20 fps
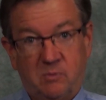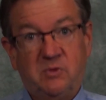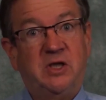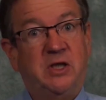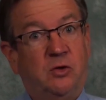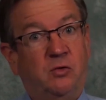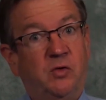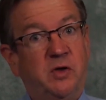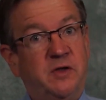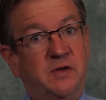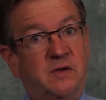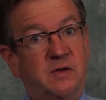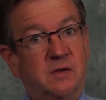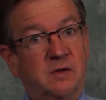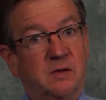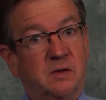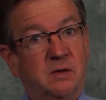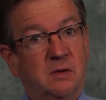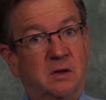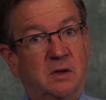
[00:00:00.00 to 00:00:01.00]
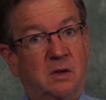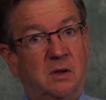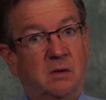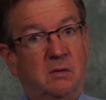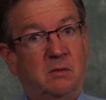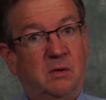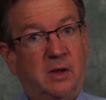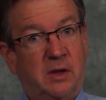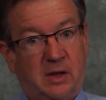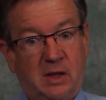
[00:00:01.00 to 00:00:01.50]
decreases.
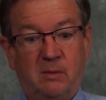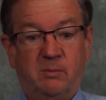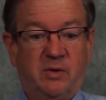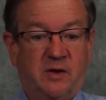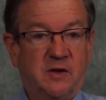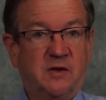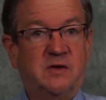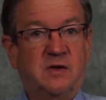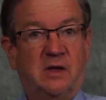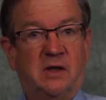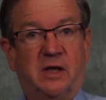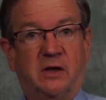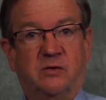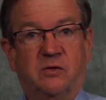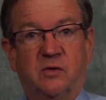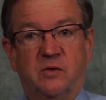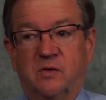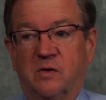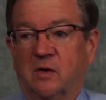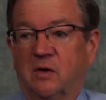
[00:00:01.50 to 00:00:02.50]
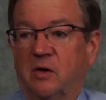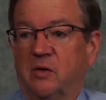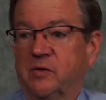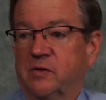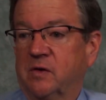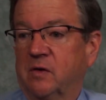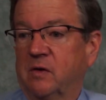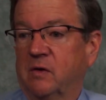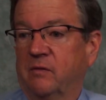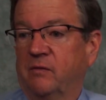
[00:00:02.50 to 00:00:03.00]
Again, because the electrodes are
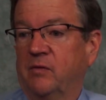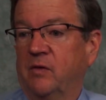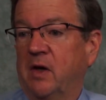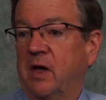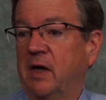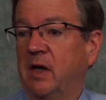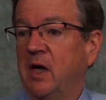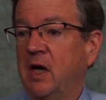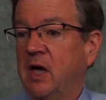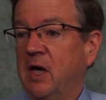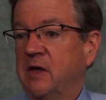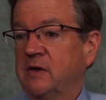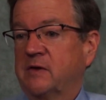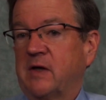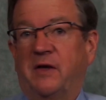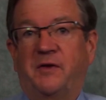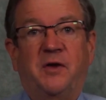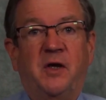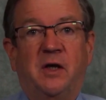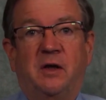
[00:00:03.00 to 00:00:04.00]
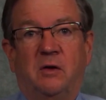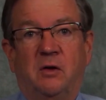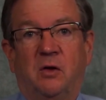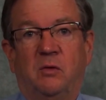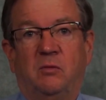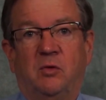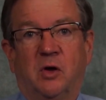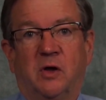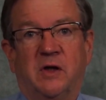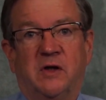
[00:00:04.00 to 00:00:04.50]
closer to the front. So I think you're
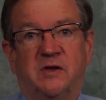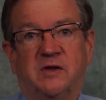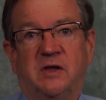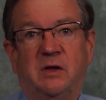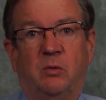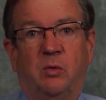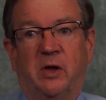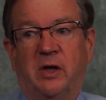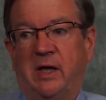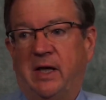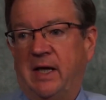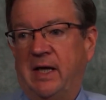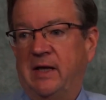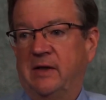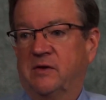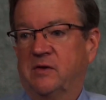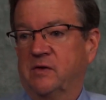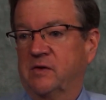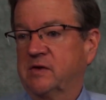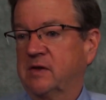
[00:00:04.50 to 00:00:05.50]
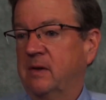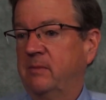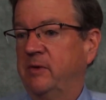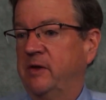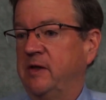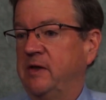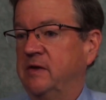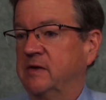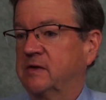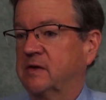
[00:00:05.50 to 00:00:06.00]
going to see we're going to answer some of
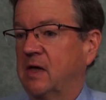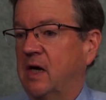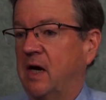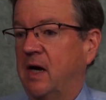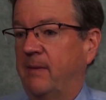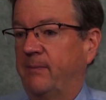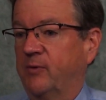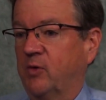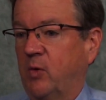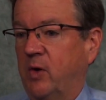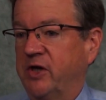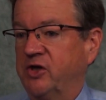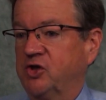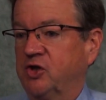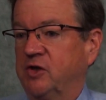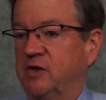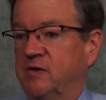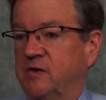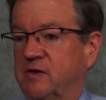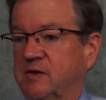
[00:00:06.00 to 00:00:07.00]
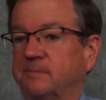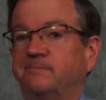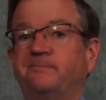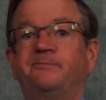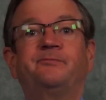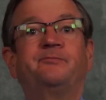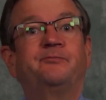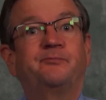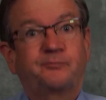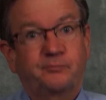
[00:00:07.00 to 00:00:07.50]
these questions
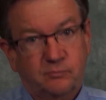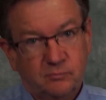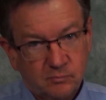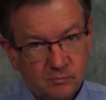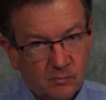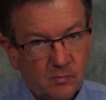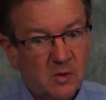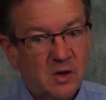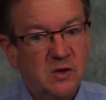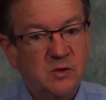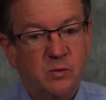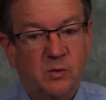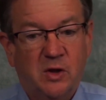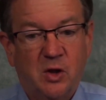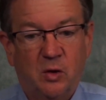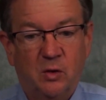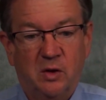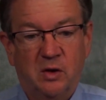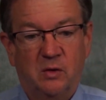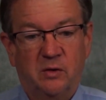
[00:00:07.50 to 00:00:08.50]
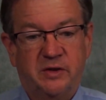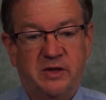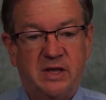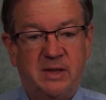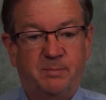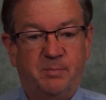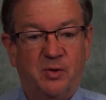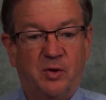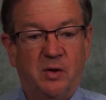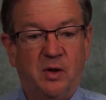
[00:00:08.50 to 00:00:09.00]
as we go a little
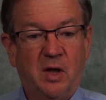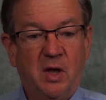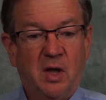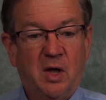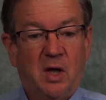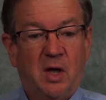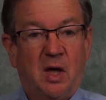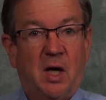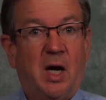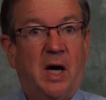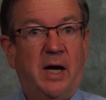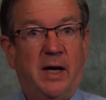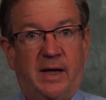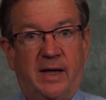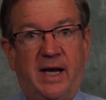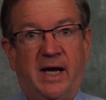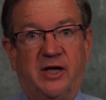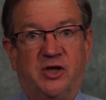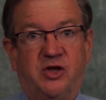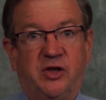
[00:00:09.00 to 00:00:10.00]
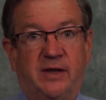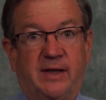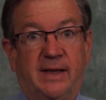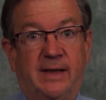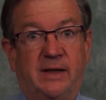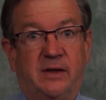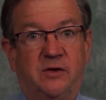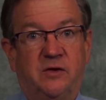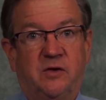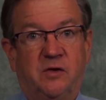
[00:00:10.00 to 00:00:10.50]
deeper and actually get
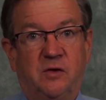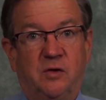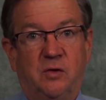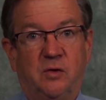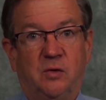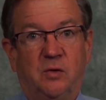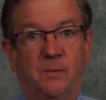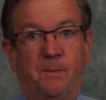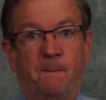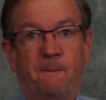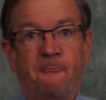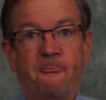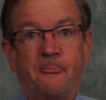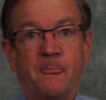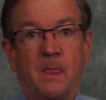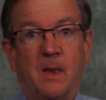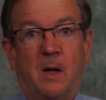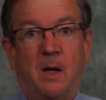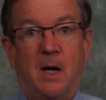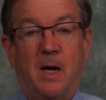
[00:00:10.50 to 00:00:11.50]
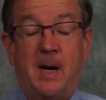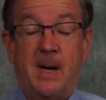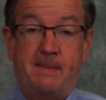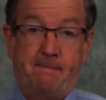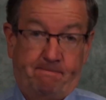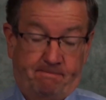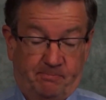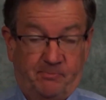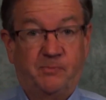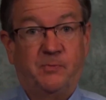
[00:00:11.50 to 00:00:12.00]
into
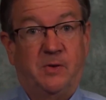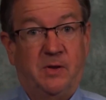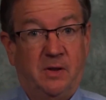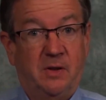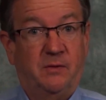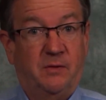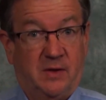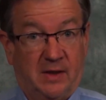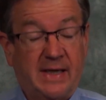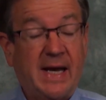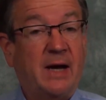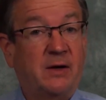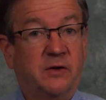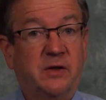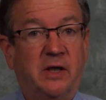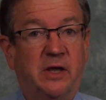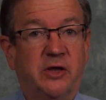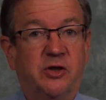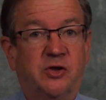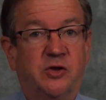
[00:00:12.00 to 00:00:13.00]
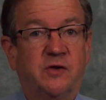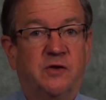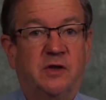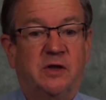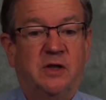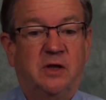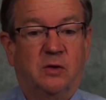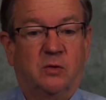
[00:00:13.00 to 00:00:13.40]
the calculations and the